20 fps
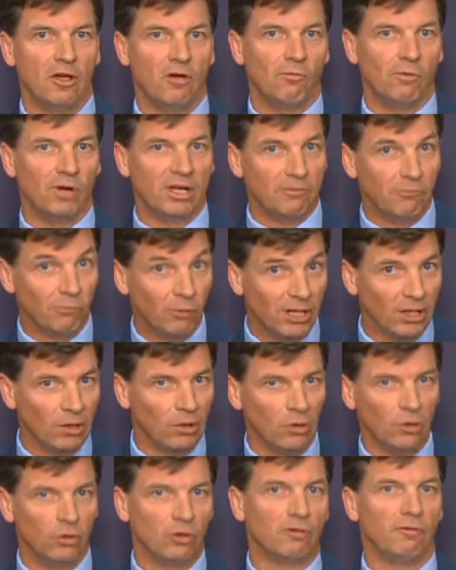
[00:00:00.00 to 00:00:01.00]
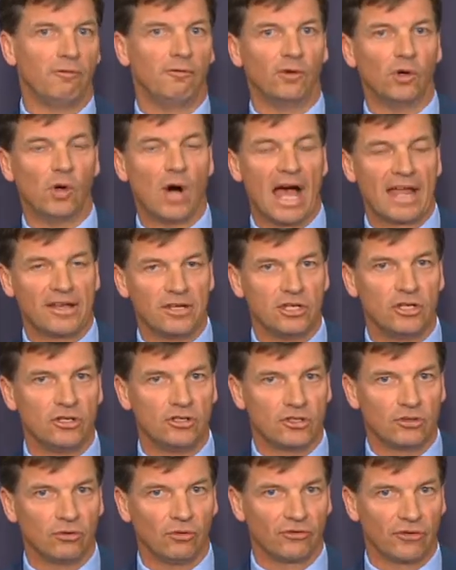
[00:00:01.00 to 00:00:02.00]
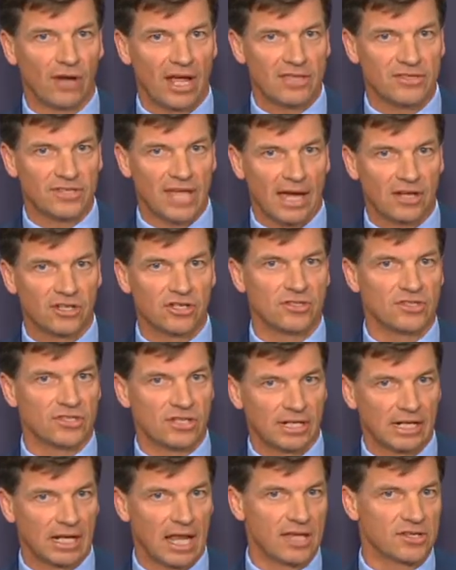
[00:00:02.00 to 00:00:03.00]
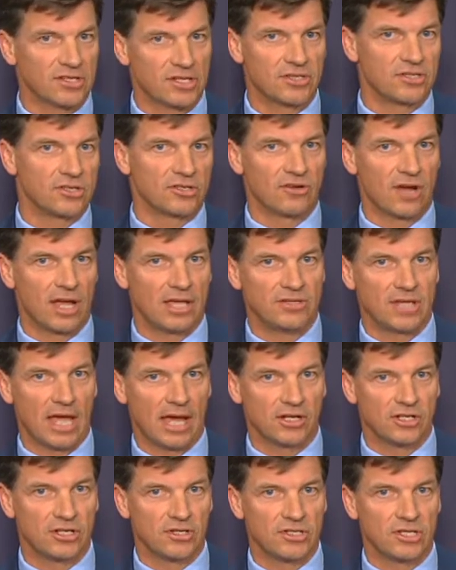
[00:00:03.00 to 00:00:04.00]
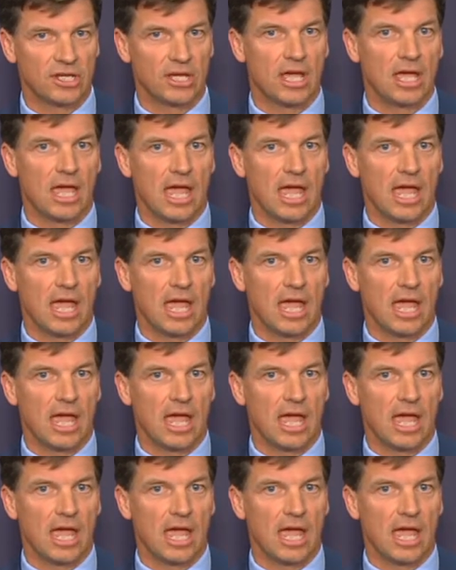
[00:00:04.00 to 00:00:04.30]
we will look for unusual transactions and clusters of transactions